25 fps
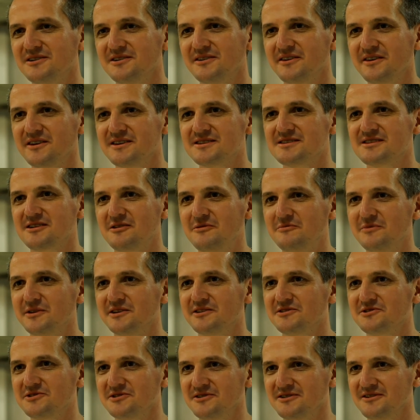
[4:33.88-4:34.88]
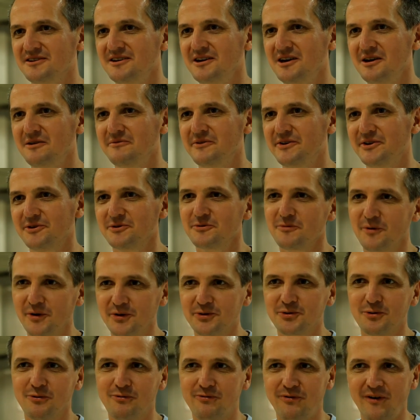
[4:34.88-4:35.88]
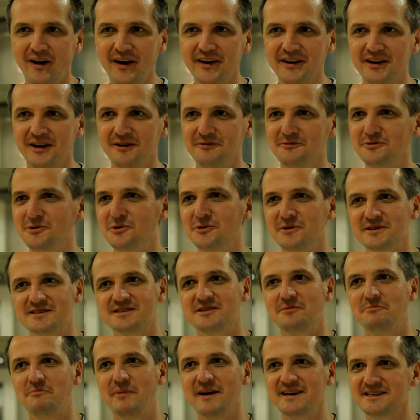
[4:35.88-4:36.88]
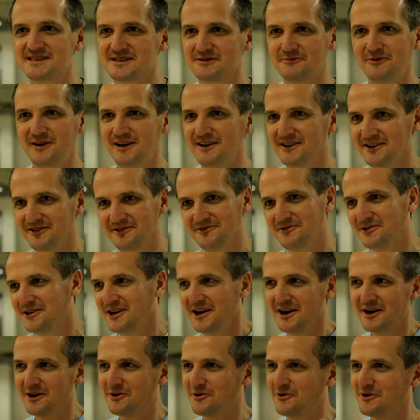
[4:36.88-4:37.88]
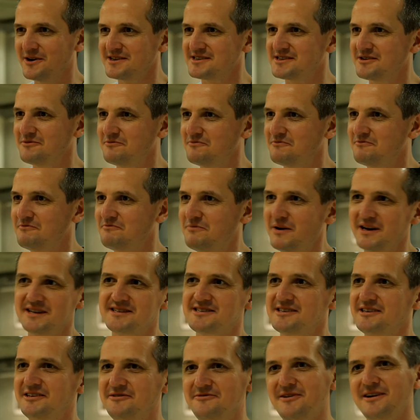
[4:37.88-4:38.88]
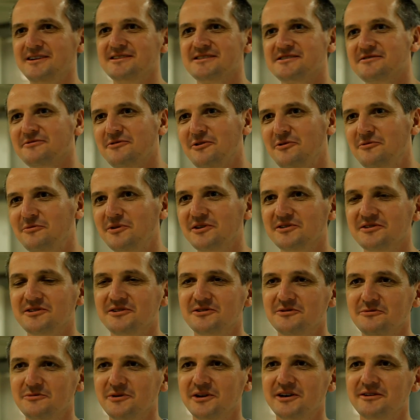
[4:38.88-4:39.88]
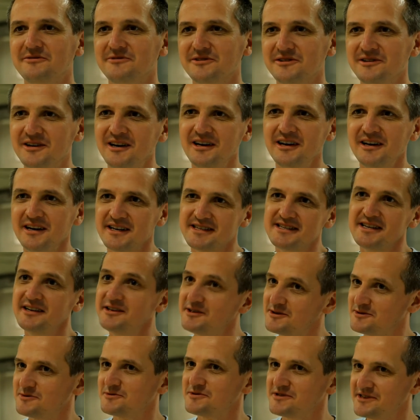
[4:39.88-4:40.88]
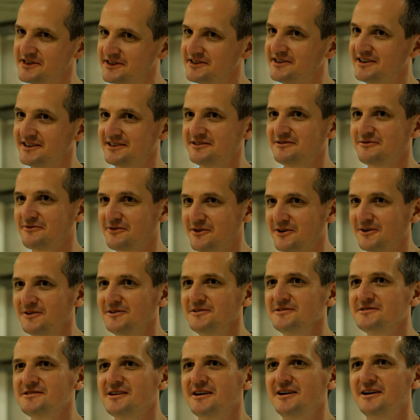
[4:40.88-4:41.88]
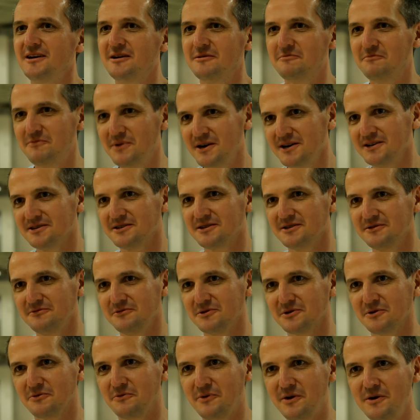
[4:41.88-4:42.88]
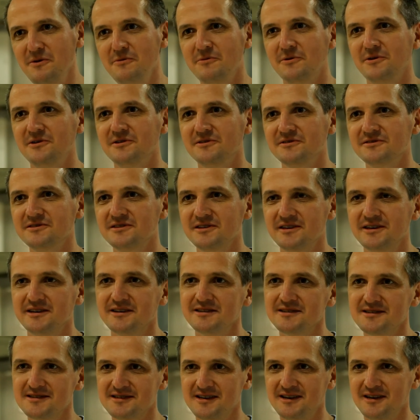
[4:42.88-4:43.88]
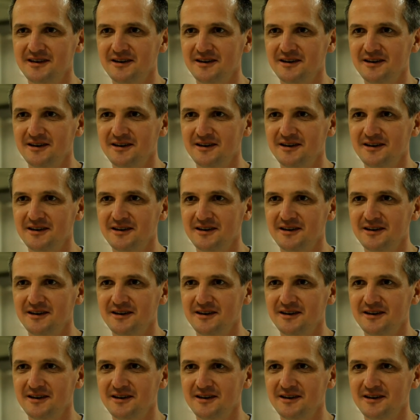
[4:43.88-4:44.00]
this competition. We don't want to find out who is the best one, who has the best advanced robot or whatever. It's nice to see that, of course, but what we want is